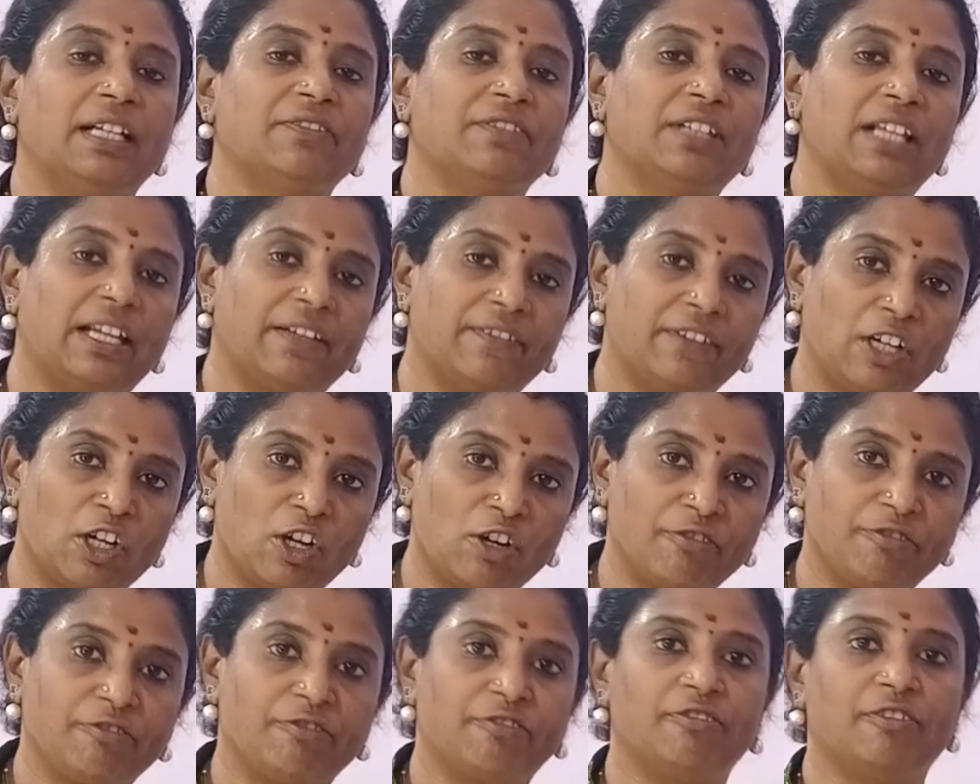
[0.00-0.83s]
But if the
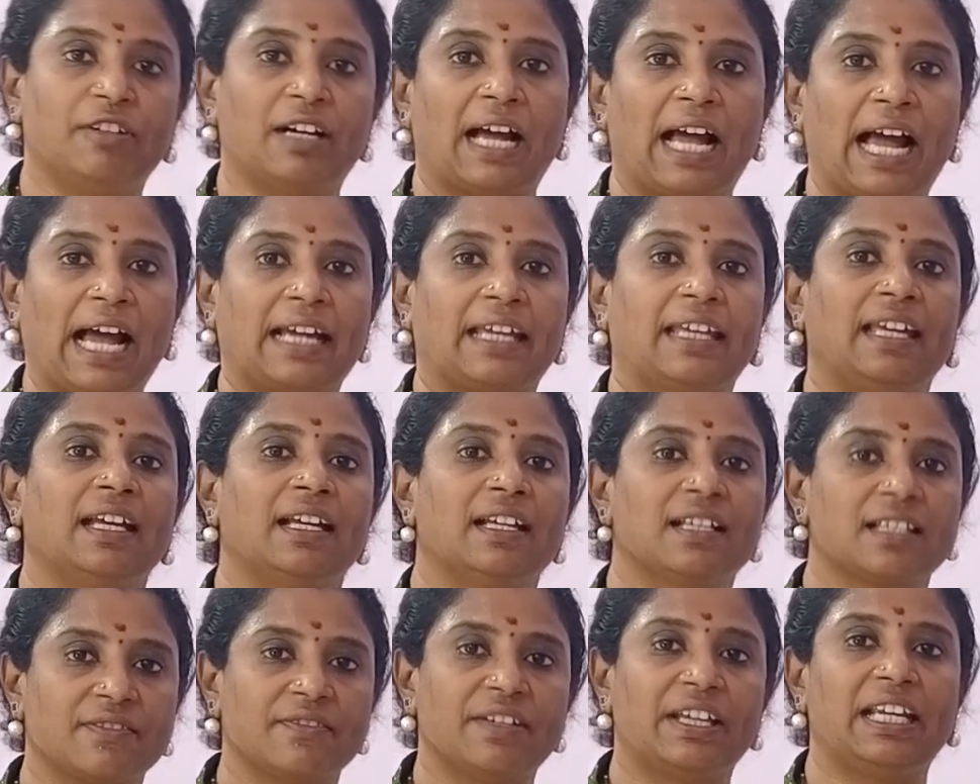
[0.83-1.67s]
level of
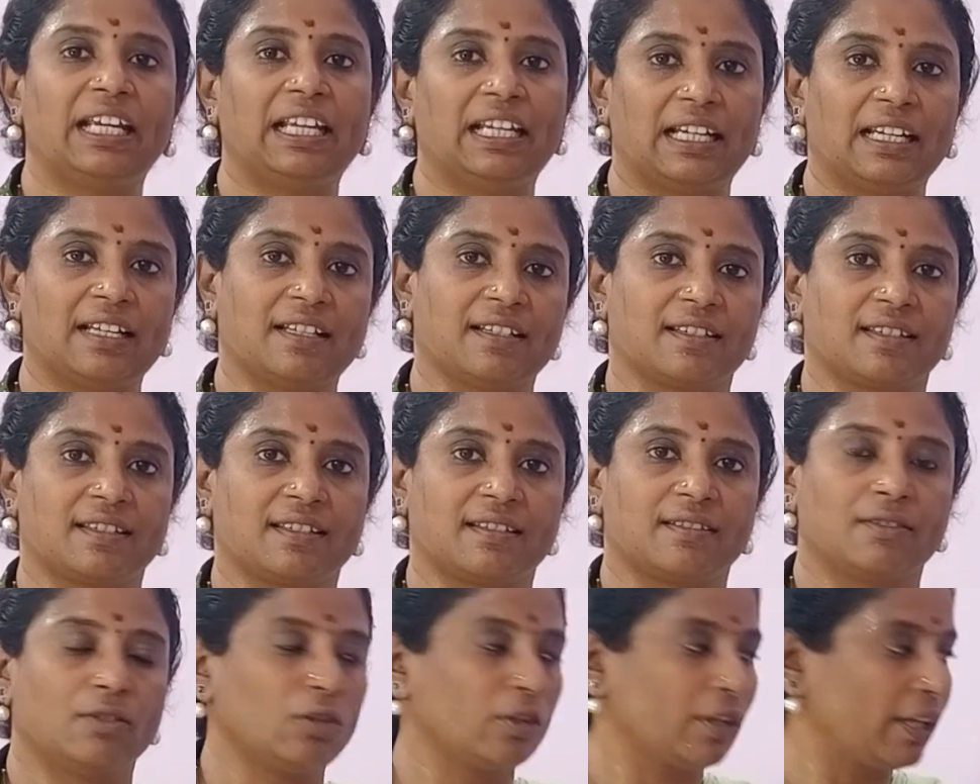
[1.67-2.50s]
hacking is very
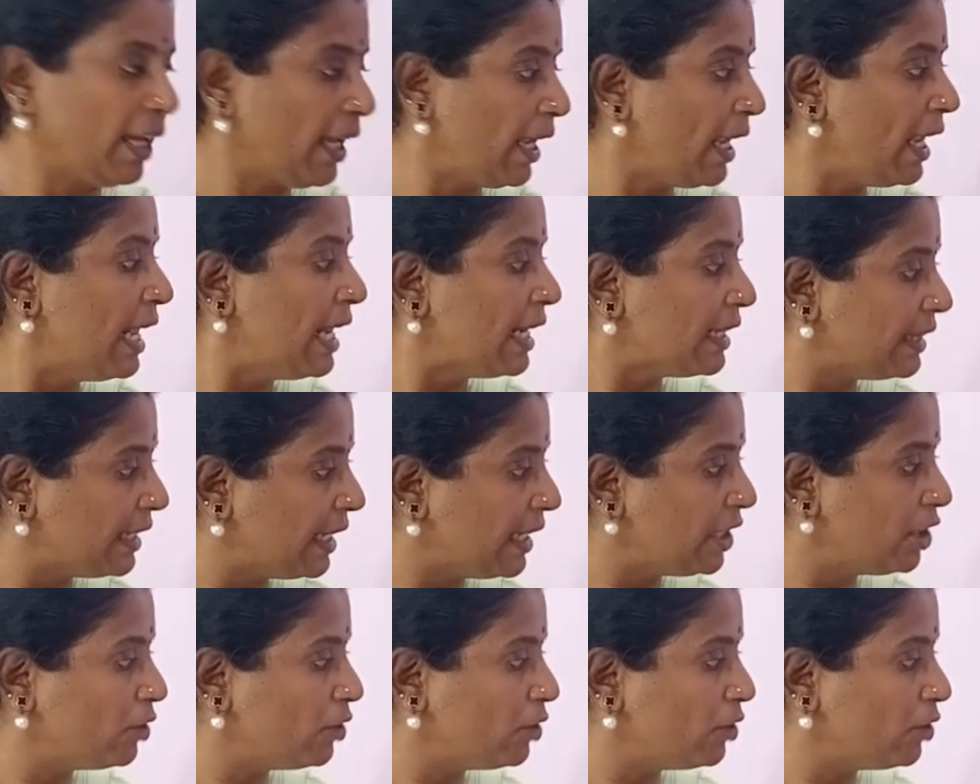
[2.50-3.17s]
less, okay,